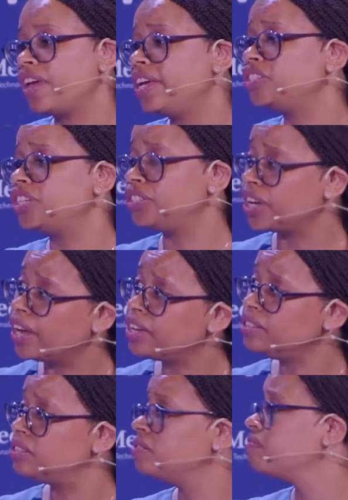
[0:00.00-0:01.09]

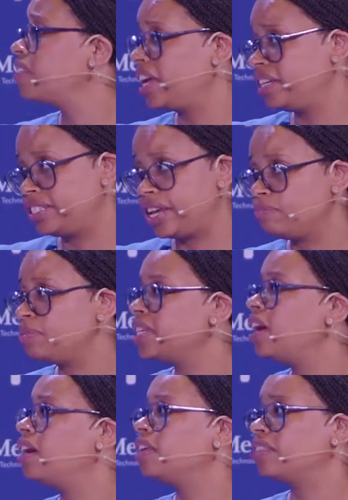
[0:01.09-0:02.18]
HHS, mm. like
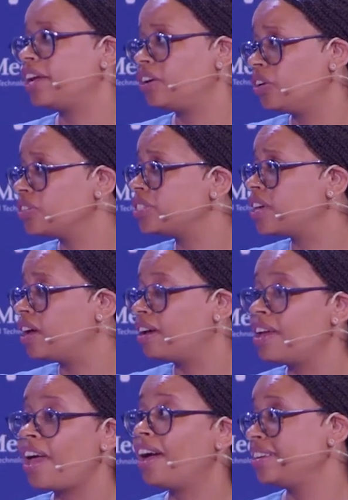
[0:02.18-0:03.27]
SAMHSA, like HRSA.
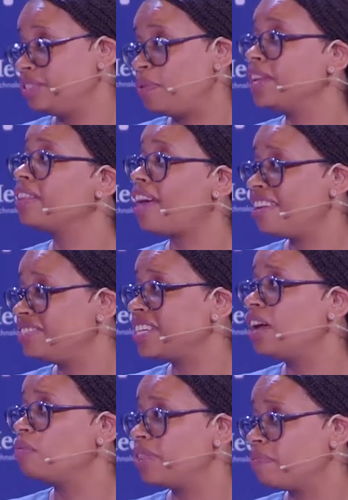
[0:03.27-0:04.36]
I spend a lot of
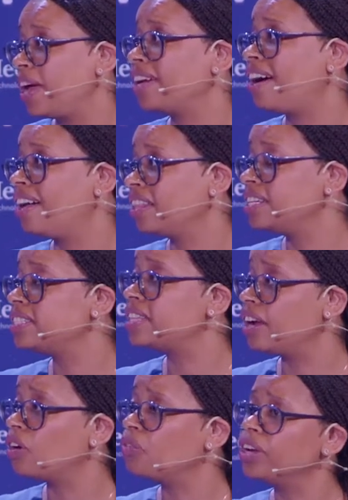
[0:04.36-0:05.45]
time with my colleagues
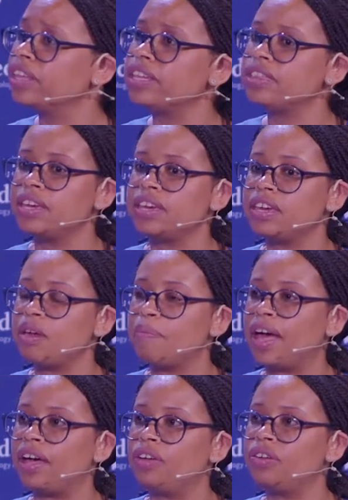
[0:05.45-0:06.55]
there, really thinking
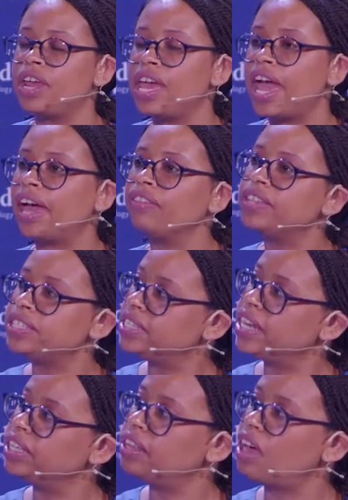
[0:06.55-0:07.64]
about at the
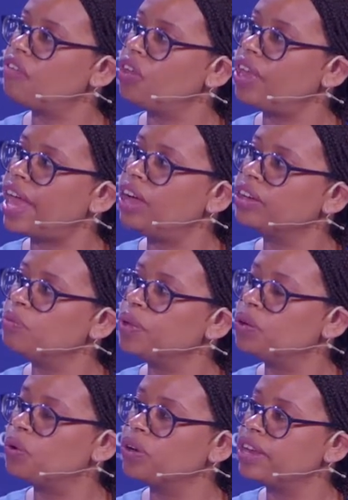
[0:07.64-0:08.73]
state level, how can we
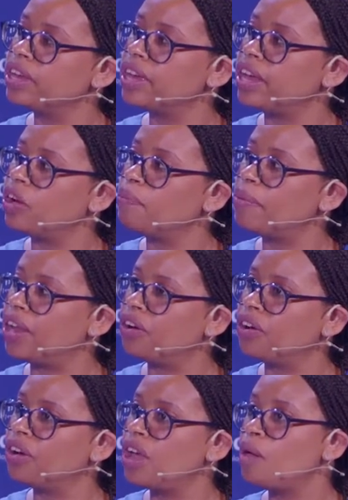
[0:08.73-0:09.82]
coordinate care
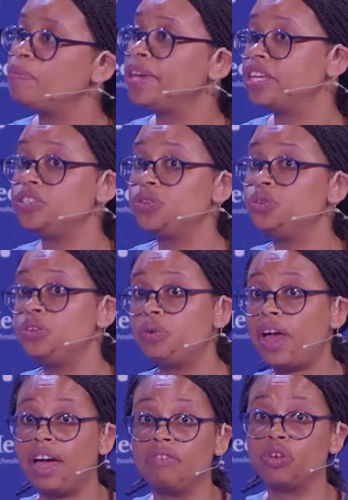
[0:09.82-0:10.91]
better? Because you do
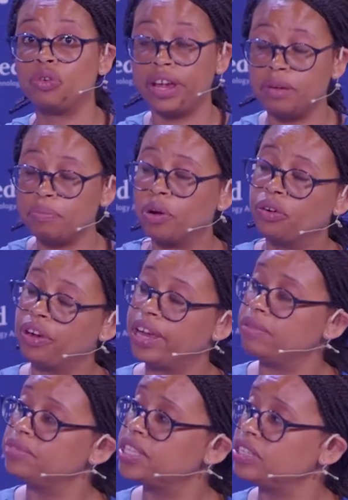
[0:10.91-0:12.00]
have grant
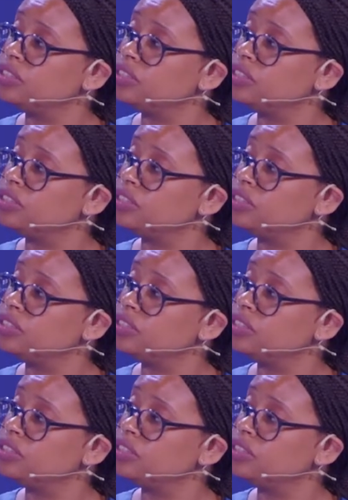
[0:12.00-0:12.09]
programs that